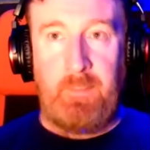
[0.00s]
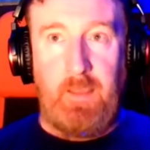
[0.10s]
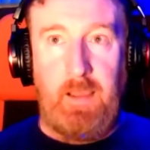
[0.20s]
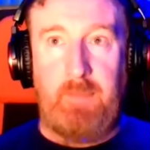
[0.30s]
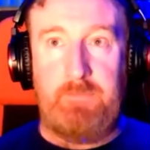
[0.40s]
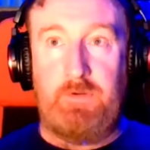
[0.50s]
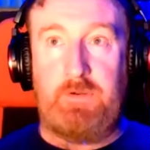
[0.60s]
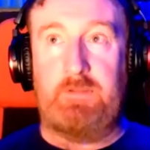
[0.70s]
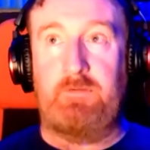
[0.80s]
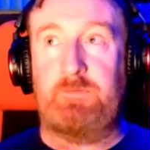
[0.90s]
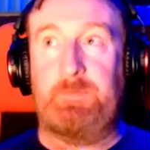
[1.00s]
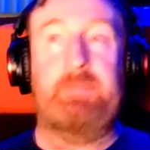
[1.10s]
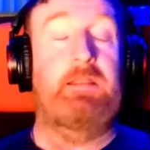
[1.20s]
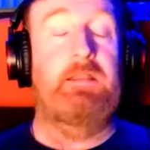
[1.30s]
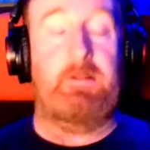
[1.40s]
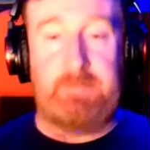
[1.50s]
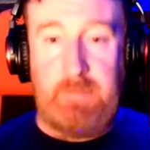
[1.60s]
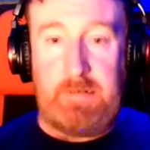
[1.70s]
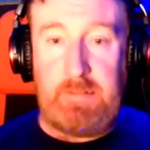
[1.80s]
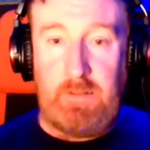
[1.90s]
You can spend a lot of
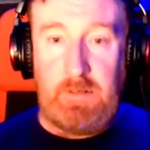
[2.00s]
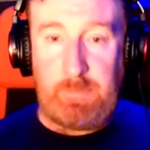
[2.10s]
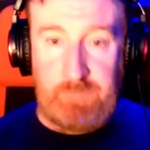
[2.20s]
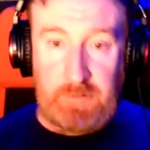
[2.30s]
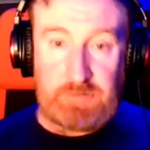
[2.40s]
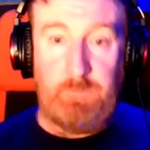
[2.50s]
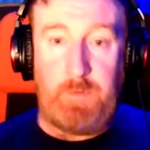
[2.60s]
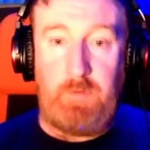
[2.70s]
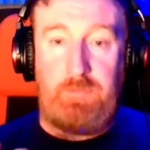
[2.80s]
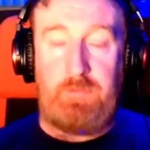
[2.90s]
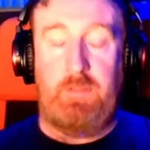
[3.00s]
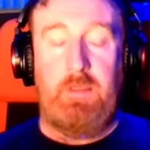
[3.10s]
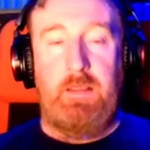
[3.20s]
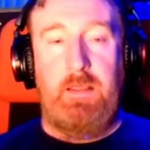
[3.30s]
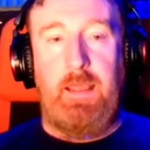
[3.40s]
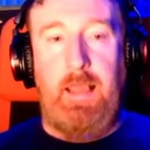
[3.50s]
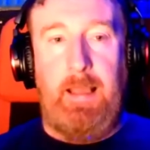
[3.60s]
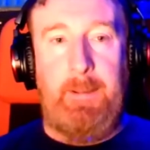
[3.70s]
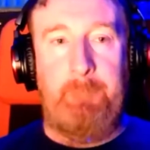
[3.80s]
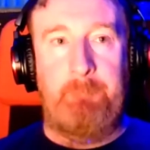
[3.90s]
money on a professional booth.
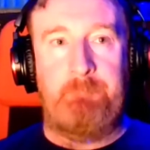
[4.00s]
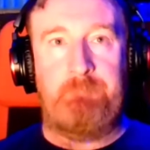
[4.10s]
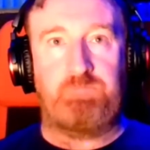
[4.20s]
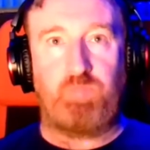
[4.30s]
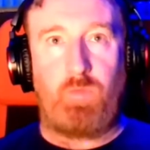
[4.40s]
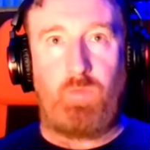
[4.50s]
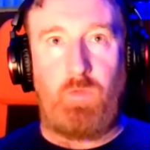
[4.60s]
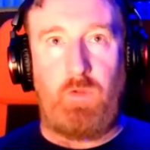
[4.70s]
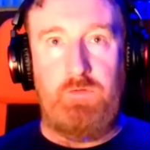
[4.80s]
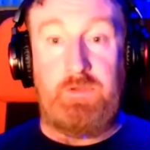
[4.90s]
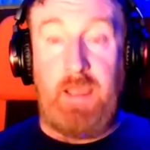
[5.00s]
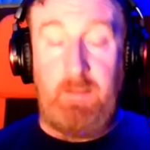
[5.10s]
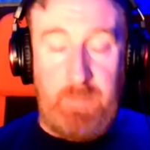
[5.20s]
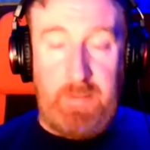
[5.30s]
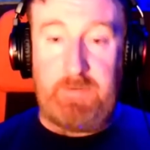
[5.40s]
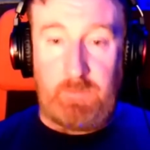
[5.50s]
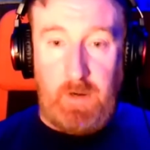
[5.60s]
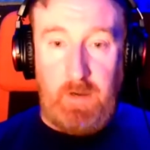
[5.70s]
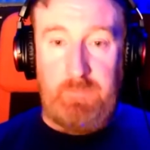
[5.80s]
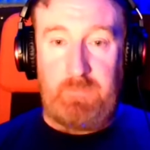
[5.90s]
You can make
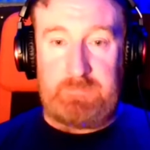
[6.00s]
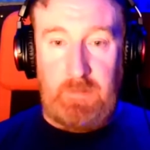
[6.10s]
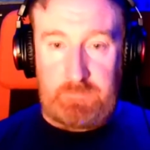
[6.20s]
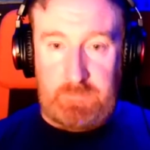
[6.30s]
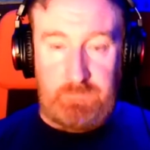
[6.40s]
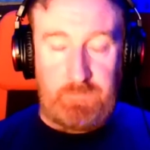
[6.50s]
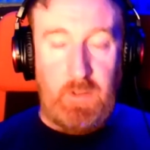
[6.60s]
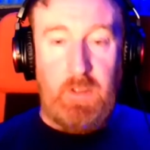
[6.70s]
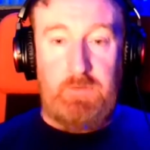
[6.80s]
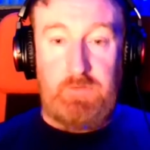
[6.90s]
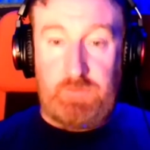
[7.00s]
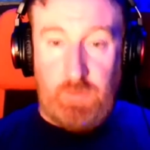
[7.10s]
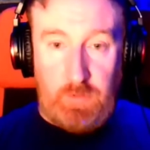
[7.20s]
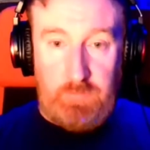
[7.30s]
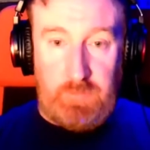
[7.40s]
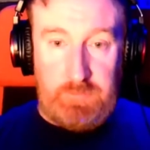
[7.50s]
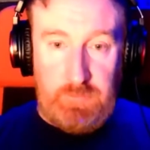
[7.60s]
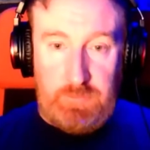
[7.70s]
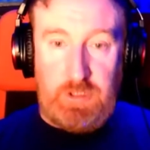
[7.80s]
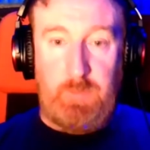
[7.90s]
your own. There's lots of tutorials on
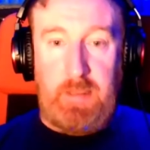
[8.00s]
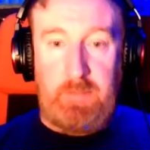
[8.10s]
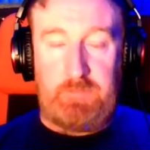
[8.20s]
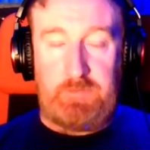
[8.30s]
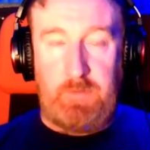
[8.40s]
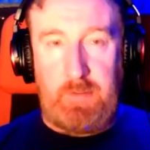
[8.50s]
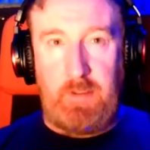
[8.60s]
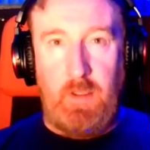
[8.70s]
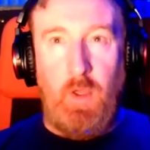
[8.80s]
YouTube on how to do it.